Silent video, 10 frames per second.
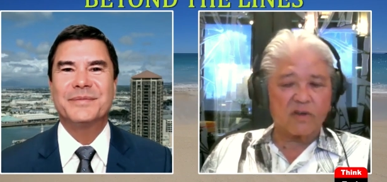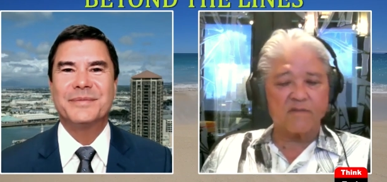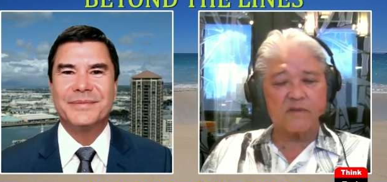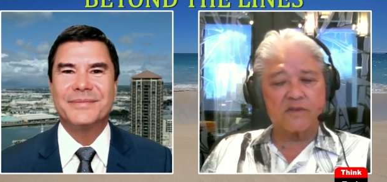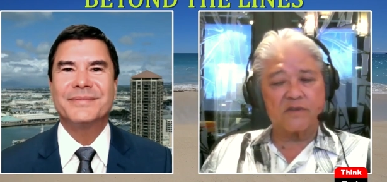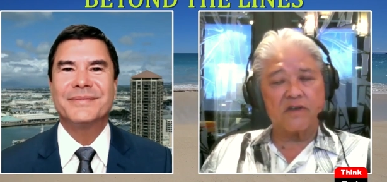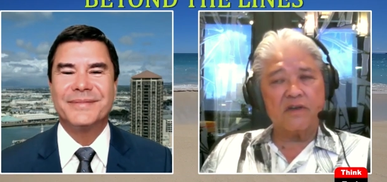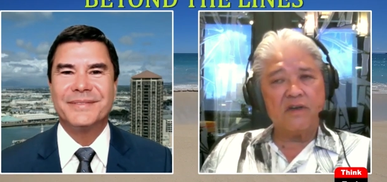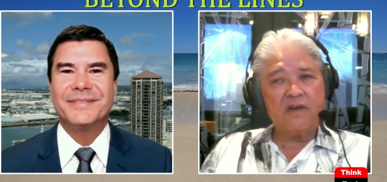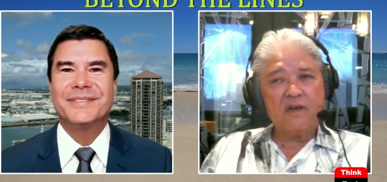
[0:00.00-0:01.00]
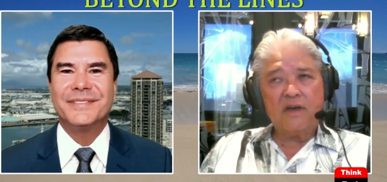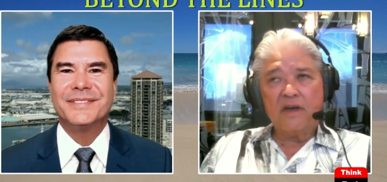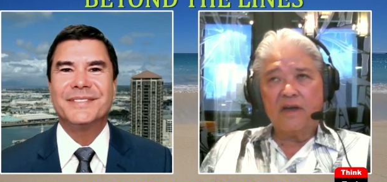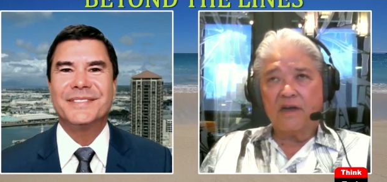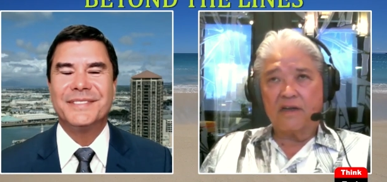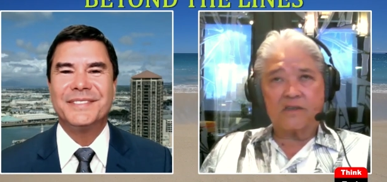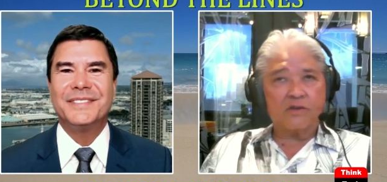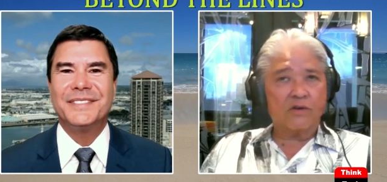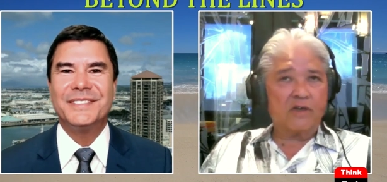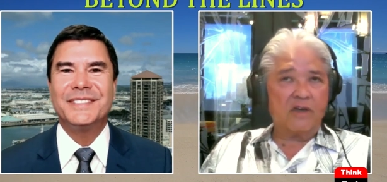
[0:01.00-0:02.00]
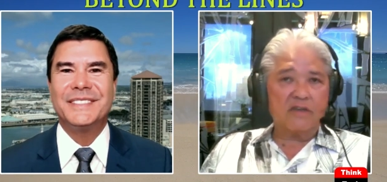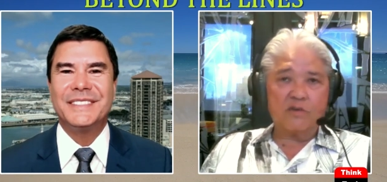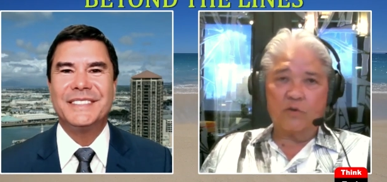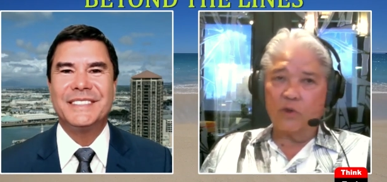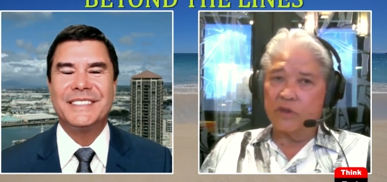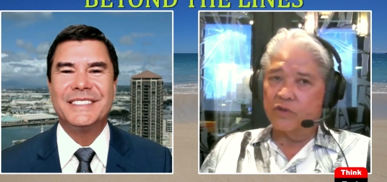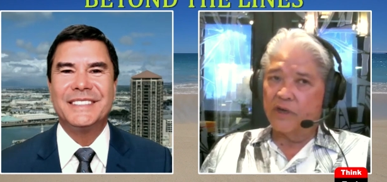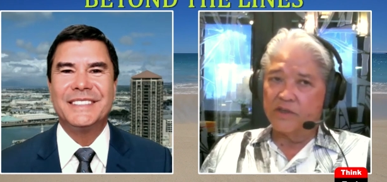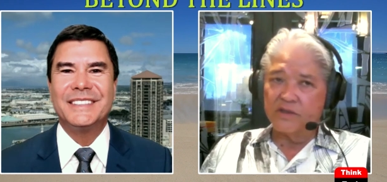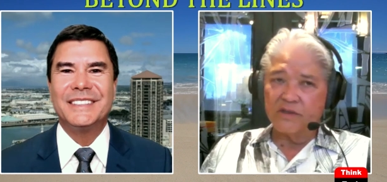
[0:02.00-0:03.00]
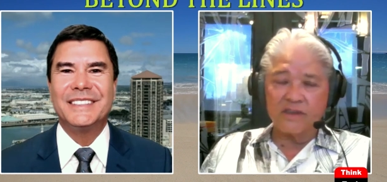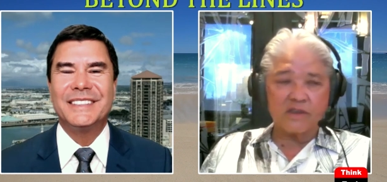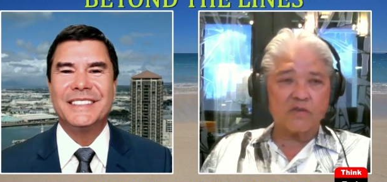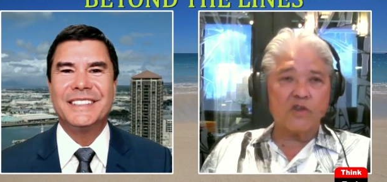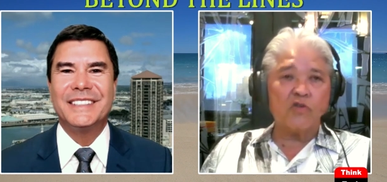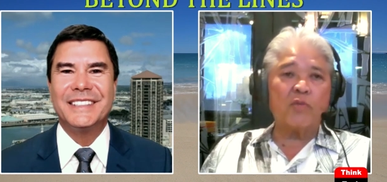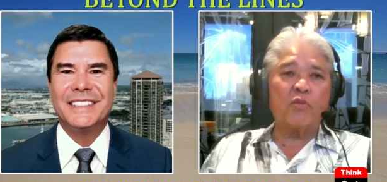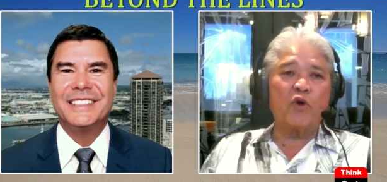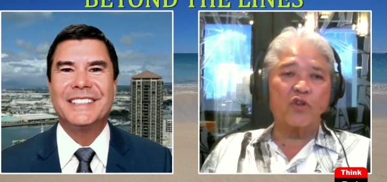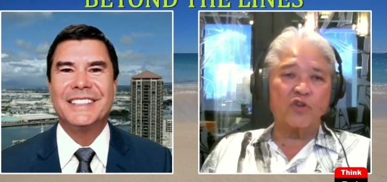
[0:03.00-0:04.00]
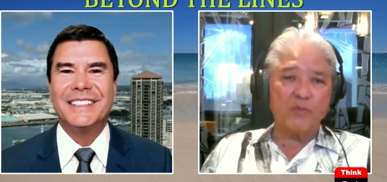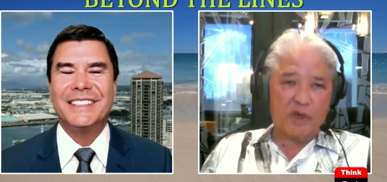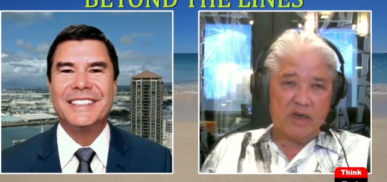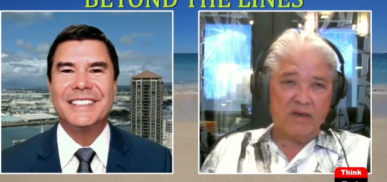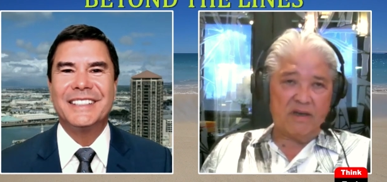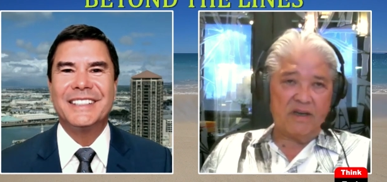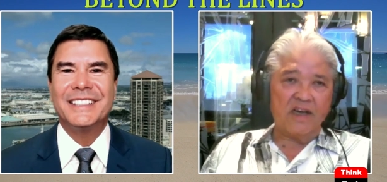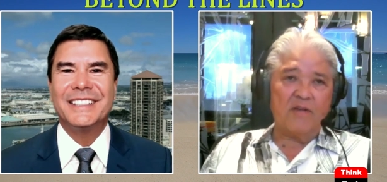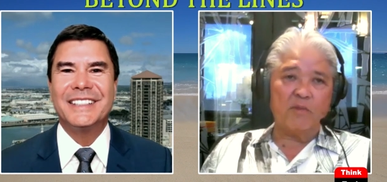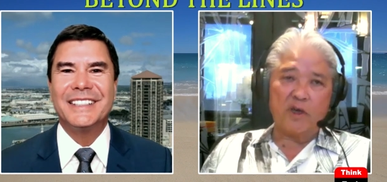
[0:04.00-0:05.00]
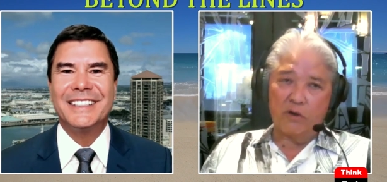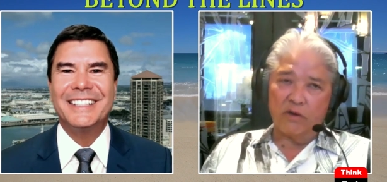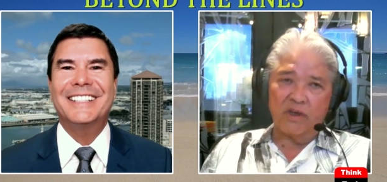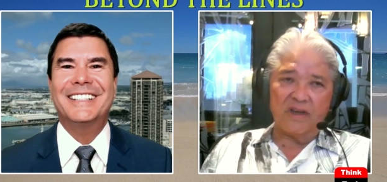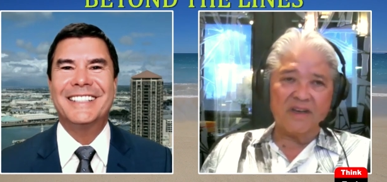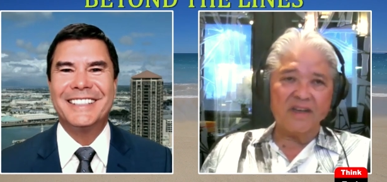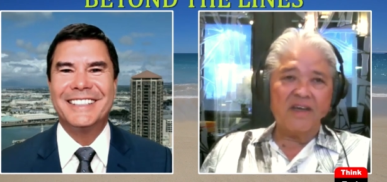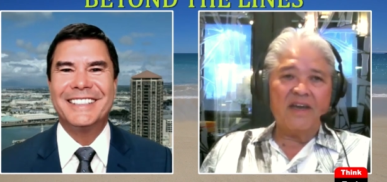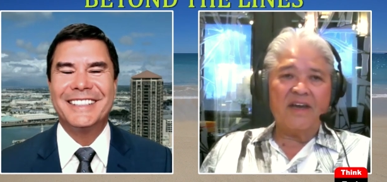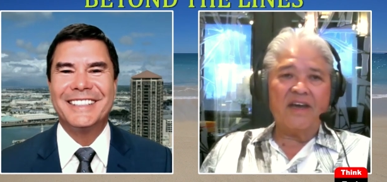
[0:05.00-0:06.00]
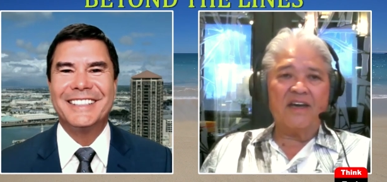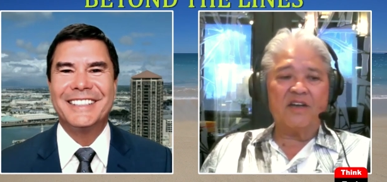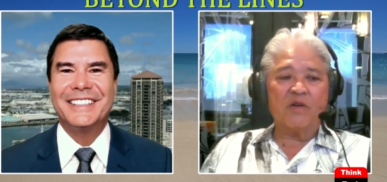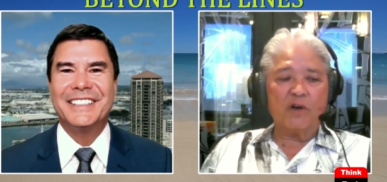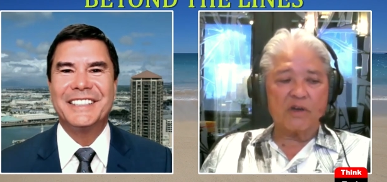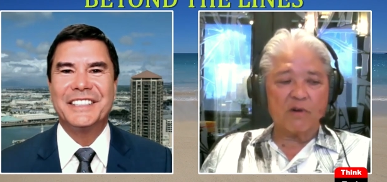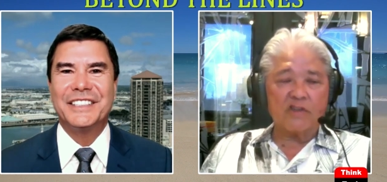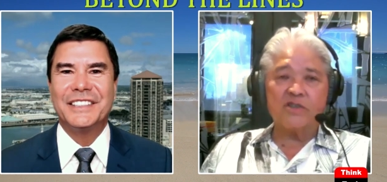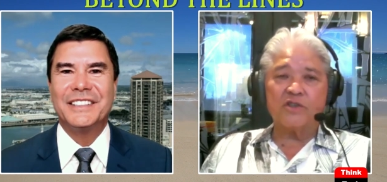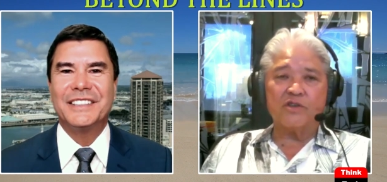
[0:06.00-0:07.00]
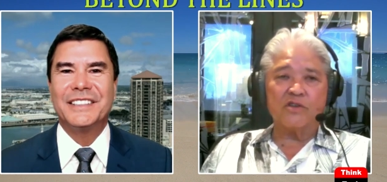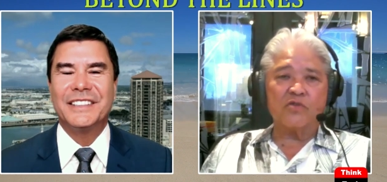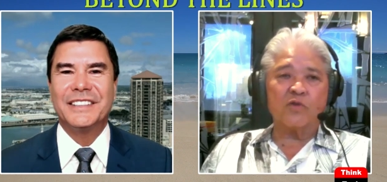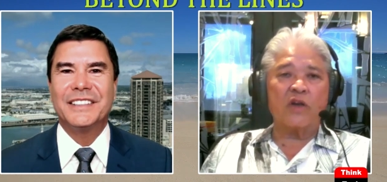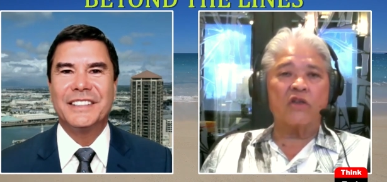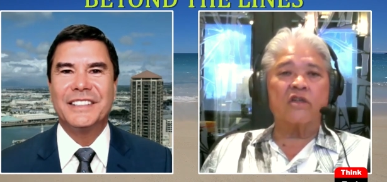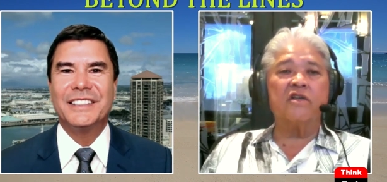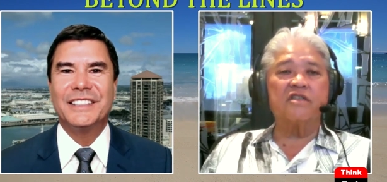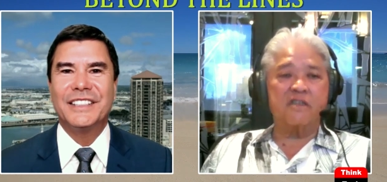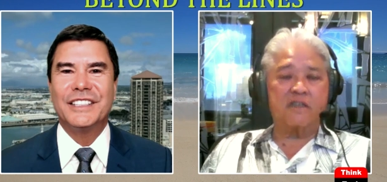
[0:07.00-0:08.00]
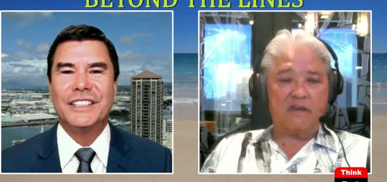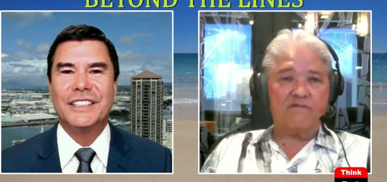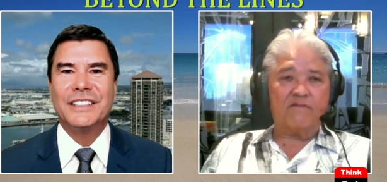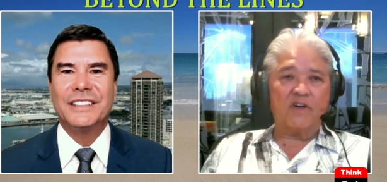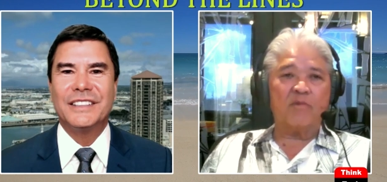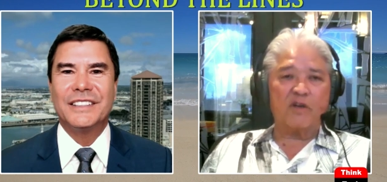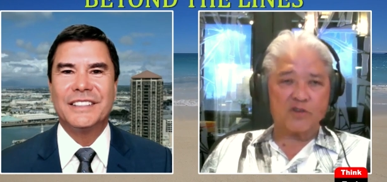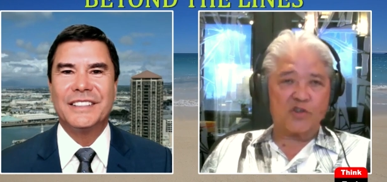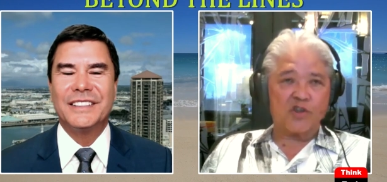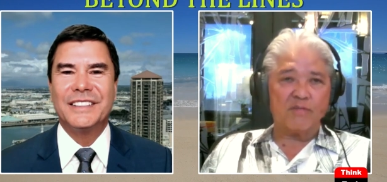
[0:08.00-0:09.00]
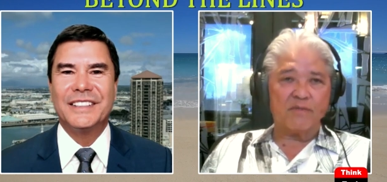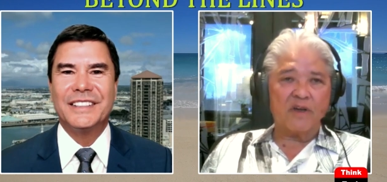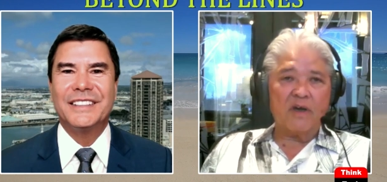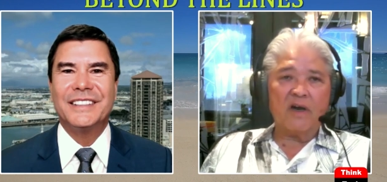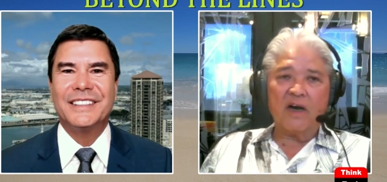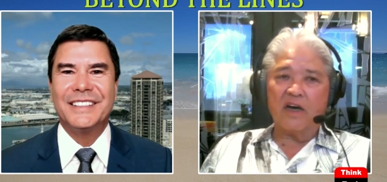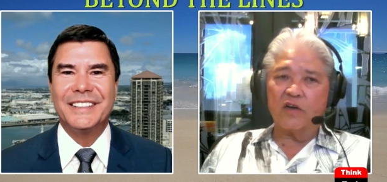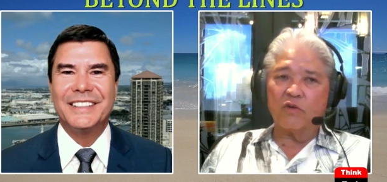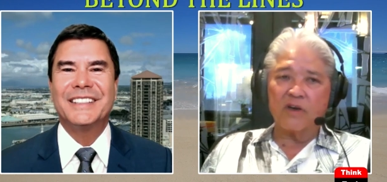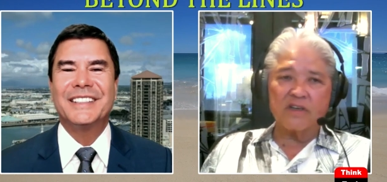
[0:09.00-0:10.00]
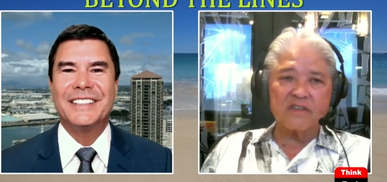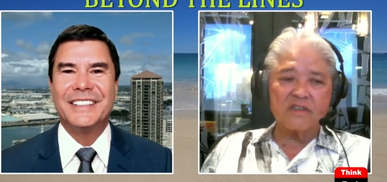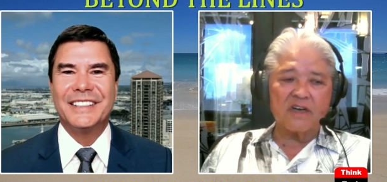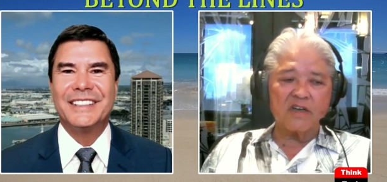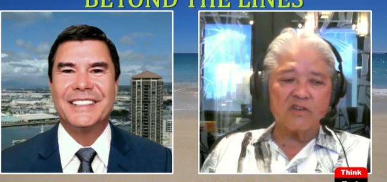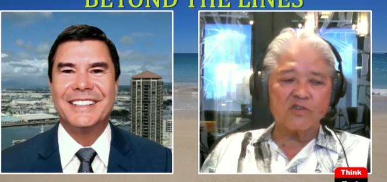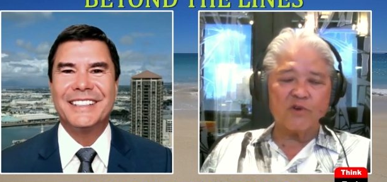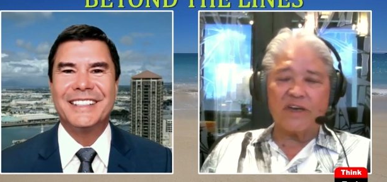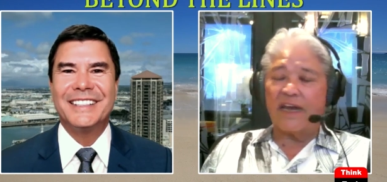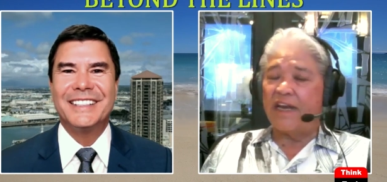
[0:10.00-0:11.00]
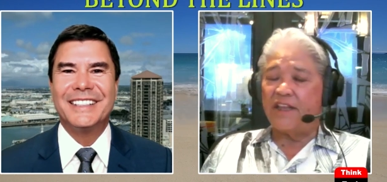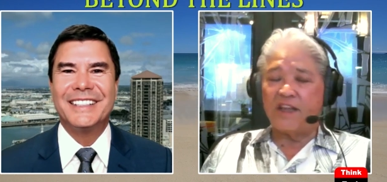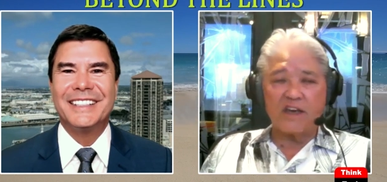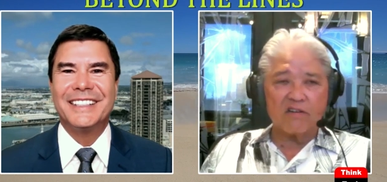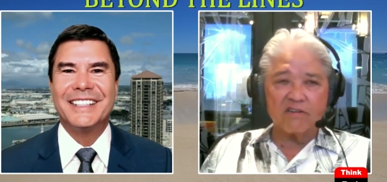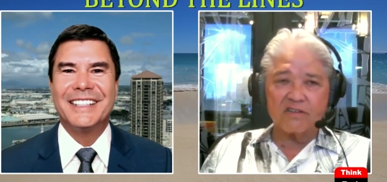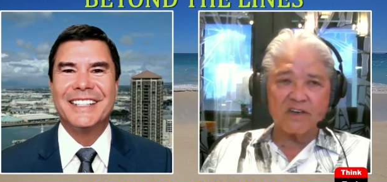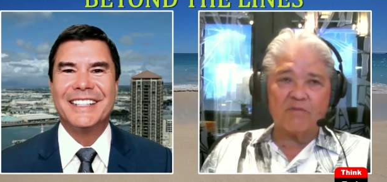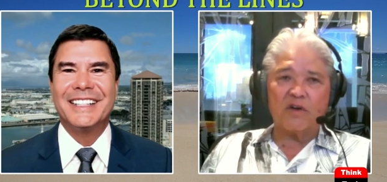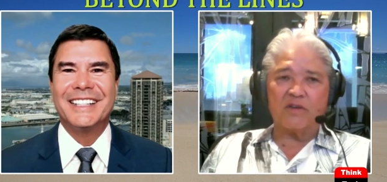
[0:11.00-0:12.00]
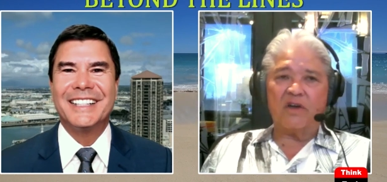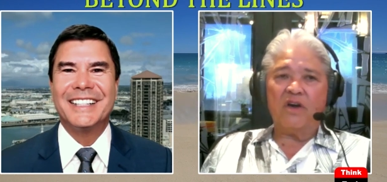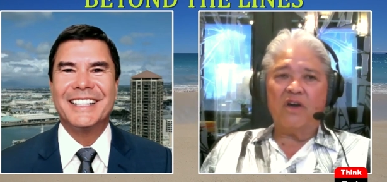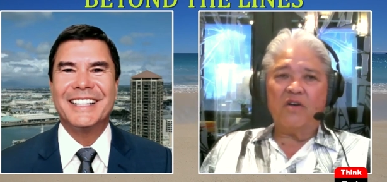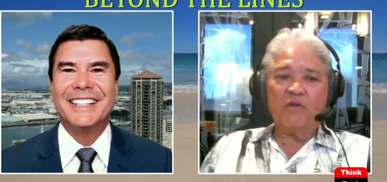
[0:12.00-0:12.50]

Speaker 1: affairs officer? And I said, okay, so what do I do? He says, so you report to me and me only. And what I want you to do is write good stuff about the ship. I don't want you to write anything else about